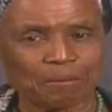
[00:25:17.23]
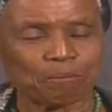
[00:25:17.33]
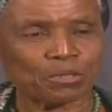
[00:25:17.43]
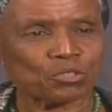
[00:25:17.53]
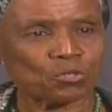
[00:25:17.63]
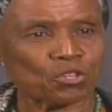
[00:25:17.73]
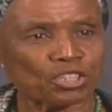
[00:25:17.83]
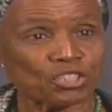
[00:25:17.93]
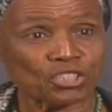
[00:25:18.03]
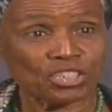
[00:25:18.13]
But to
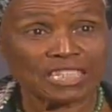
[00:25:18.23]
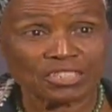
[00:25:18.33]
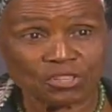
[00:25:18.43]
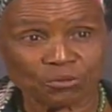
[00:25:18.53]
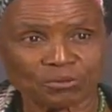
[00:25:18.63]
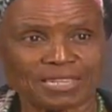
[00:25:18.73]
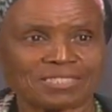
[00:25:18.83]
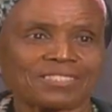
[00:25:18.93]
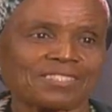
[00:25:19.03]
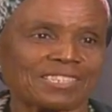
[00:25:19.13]
continue,
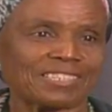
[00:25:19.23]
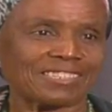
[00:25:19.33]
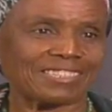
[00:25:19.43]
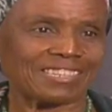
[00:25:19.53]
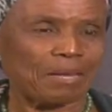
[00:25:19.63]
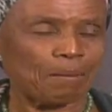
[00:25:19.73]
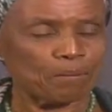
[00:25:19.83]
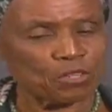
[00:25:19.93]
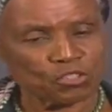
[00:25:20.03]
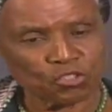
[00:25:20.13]
that's the thing.
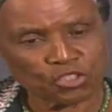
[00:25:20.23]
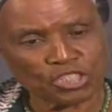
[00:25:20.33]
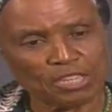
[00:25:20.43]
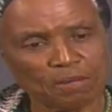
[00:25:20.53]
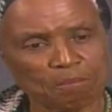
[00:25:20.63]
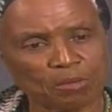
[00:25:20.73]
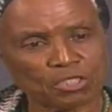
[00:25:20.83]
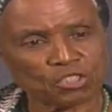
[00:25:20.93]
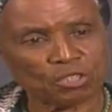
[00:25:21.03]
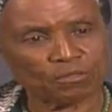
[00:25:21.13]
Because you see,
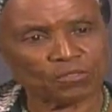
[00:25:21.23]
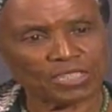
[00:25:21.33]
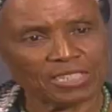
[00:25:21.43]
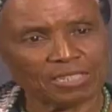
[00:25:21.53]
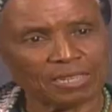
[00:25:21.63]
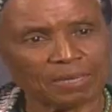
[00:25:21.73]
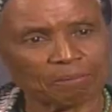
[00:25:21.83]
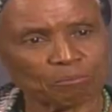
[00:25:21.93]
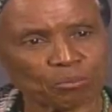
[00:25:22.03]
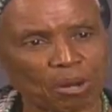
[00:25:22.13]
much of the
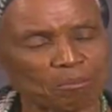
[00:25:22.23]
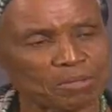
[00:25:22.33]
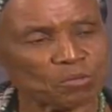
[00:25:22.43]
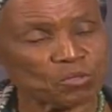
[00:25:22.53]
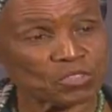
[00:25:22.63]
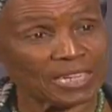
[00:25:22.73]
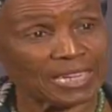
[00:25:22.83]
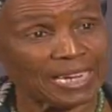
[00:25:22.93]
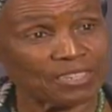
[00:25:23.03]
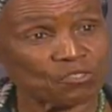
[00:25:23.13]
problems in
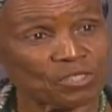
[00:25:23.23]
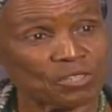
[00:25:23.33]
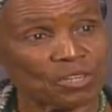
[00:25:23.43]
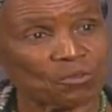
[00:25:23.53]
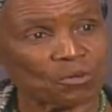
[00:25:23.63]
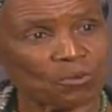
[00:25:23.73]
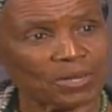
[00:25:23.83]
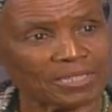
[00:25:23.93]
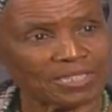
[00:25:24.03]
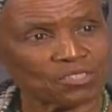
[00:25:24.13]
psychiatry
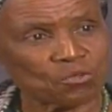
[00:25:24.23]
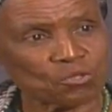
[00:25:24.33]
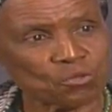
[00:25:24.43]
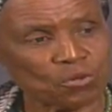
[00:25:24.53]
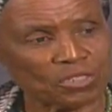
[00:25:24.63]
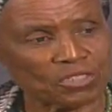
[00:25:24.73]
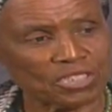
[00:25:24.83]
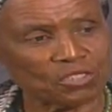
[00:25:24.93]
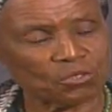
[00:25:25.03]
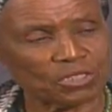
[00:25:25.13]
require that you do
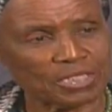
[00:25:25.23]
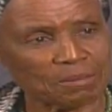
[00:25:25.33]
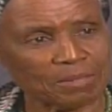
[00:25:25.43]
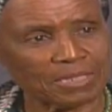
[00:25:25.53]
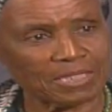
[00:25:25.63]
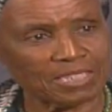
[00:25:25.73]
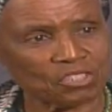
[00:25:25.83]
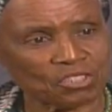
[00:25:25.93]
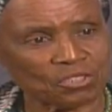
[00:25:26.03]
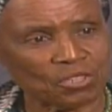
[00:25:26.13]
continue to take
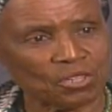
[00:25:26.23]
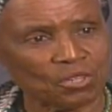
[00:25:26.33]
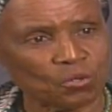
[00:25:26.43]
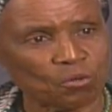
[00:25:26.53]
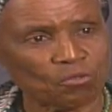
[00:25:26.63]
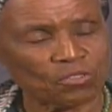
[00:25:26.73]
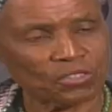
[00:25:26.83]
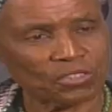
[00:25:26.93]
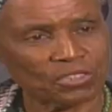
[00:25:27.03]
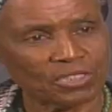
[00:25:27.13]
medication
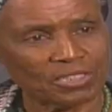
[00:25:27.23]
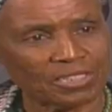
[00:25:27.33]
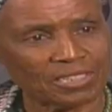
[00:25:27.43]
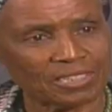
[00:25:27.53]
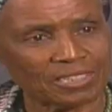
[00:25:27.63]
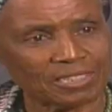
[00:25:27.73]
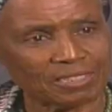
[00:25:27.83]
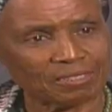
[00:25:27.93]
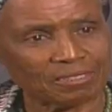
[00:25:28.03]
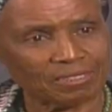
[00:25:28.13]
over
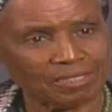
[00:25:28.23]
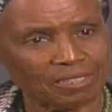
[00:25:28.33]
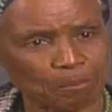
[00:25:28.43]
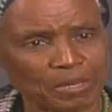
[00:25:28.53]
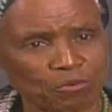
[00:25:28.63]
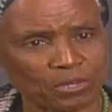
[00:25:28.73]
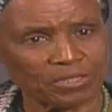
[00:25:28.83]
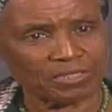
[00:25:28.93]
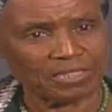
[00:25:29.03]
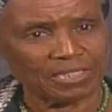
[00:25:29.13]
a
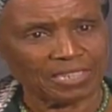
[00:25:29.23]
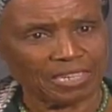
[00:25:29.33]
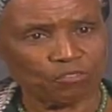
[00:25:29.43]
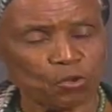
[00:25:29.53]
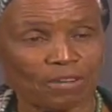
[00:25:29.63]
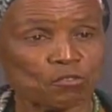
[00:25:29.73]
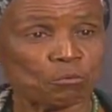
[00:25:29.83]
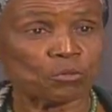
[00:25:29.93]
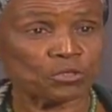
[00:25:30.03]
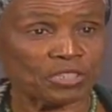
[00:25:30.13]
period. If you have
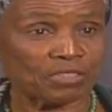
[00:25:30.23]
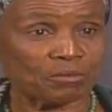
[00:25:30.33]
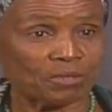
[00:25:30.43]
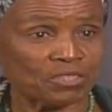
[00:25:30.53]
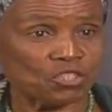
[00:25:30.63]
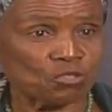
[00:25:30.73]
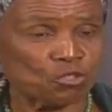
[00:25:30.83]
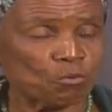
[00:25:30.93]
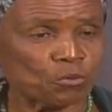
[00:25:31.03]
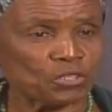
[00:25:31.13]
pneumonia, once your
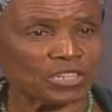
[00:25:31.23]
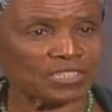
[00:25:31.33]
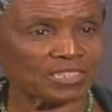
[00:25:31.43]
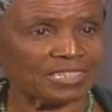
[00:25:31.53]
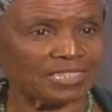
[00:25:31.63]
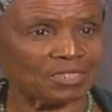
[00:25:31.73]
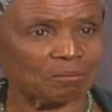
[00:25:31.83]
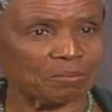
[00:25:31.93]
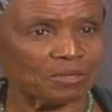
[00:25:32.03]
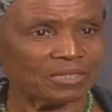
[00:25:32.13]
pneumonia has cleared
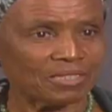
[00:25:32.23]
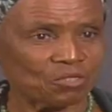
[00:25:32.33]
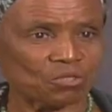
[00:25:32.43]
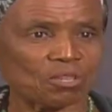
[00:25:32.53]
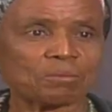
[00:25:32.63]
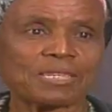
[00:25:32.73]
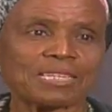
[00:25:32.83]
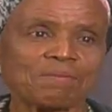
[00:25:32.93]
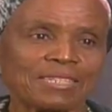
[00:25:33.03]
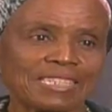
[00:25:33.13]
up, you stop
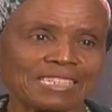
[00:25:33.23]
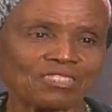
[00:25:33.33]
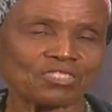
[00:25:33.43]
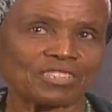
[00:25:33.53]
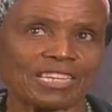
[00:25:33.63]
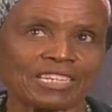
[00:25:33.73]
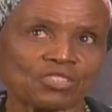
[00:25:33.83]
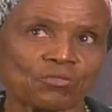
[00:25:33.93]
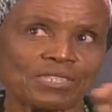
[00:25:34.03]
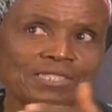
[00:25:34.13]
taking medication. The
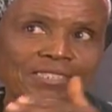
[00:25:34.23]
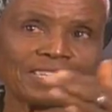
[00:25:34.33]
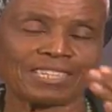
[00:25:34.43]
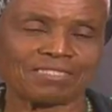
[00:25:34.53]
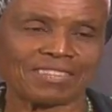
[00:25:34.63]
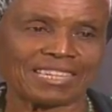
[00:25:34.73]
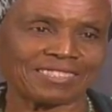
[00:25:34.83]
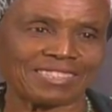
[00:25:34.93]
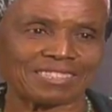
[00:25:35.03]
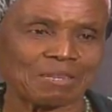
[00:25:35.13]
x-rays clear and
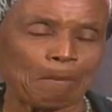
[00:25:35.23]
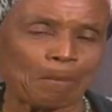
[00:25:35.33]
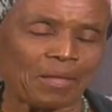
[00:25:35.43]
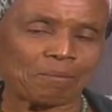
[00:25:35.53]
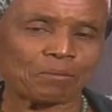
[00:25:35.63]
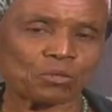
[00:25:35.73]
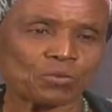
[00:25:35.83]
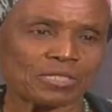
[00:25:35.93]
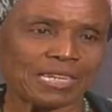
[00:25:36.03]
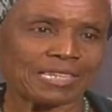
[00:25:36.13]
that's it. But
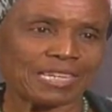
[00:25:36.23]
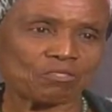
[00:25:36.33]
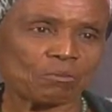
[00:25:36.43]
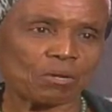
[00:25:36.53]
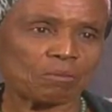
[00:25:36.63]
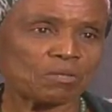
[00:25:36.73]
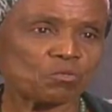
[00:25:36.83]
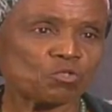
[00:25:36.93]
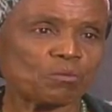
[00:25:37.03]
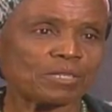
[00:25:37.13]
with psychiatric
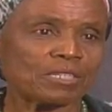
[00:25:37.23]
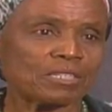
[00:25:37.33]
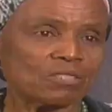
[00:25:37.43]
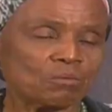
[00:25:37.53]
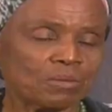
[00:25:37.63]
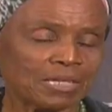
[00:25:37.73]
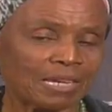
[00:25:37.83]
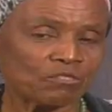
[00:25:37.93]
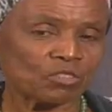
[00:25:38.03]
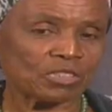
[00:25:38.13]
problems, you may
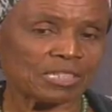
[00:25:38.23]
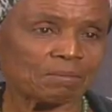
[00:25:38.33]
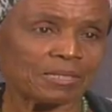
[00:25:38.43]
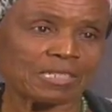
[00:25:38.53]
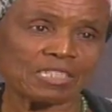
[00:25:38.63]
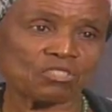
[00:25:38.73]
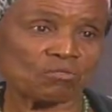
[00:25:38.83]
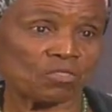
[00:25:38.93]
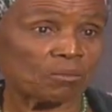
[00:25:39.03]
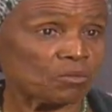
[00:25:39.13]
have to take
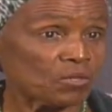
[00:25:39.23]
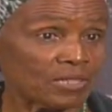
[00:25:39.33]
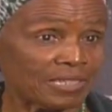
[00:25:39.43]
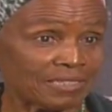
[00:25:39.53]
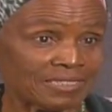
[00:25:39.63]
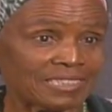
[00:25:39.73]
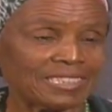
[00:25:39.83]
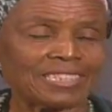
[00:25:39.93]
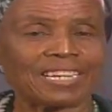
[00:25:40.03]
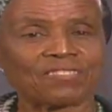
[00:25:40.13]
medication for up to a year,
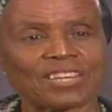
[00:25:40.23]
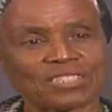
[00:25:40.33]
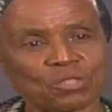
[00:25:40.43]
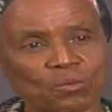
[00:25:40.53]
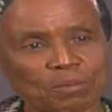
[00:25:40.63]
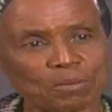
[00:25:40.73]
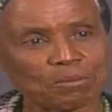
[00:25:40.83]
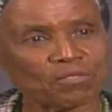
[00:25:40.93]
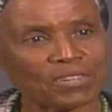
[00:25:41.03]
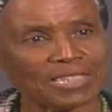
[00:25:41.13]
and that is where
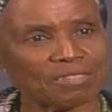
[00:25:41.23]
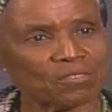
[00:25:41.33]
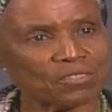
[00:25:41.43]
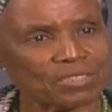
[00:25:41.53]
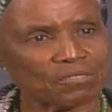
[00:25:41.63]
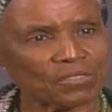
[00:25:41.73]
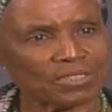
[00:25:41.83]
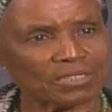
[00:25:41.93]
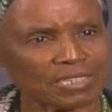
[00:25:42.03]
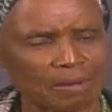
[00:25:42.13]
people find it very
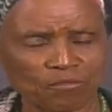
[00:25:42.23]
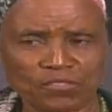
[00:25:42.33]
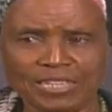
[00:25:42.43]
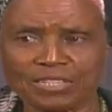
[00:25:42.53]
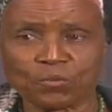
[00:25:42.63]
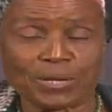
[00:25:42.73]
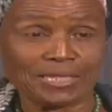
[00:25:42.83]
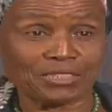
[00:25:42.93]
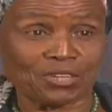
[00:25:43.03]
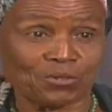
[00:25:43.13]
difficult. I'm feeling
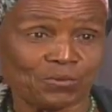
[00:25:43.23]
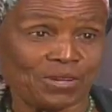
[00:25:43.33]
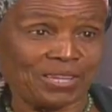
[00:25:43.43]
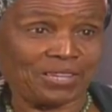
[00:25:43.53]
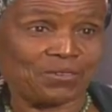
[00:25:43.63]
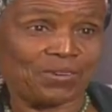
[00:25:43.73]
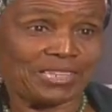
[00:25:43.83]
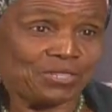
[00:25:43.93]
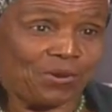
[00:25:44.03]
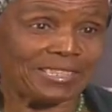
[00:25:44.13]
well now. So why
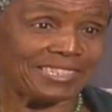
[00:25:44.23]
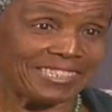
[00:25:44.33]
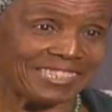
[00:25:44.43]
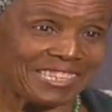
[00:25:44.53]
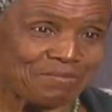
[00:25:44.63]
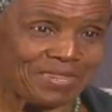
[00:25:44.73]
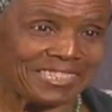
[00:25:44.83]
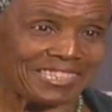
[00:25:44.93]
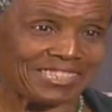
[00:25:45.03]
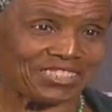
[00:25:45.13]
do I need to take
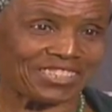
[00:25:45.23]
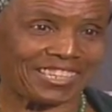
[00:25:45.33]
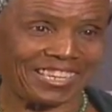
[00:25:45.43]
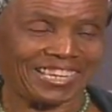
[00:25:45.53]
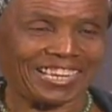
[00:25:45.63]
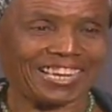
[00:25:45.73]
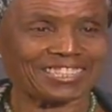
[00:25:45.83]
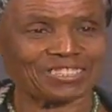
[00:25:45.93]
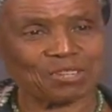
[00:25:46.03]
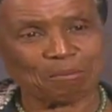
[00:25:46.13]
medication? I
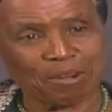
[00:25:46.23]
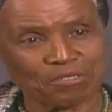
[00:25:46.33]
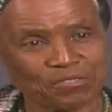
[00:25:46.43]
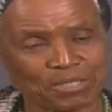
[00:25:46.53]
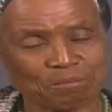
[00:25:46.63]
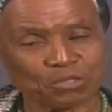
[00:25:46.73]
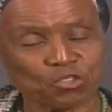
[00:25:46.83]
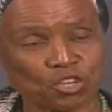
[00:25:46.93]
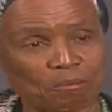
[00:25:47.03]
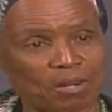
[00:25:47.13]
can come off of it, but
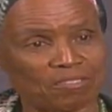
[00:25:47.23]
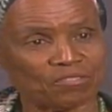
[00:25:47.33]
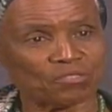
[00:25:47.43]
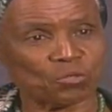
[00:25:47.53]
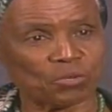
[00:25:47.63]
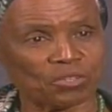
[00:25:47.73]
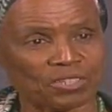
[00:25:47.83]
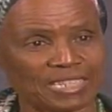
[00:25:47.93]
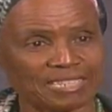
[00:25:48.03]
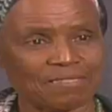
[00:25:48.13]
you come off too
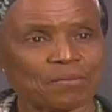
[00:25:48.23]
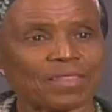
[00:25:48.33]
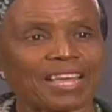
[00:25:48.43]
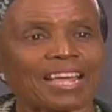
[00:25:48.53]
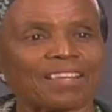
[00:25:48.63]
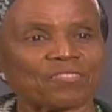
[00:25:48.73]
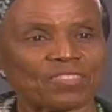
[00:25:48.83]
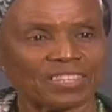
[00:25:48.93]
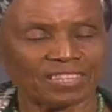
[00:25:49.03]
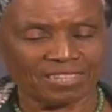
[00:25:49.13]
early, and
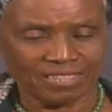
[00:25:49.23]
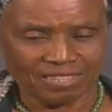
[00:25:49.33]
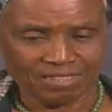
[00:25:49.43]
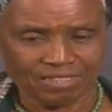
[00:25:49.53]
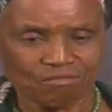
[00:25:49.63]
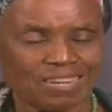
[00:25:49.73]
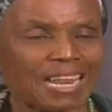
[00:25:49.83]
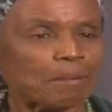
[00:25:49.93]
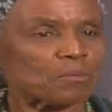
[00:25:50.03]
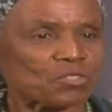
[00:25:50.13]
they
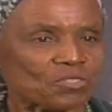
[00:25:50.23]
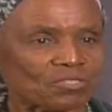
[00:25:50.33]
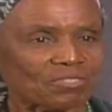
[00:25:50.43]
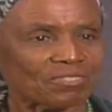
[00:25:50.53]
relapse.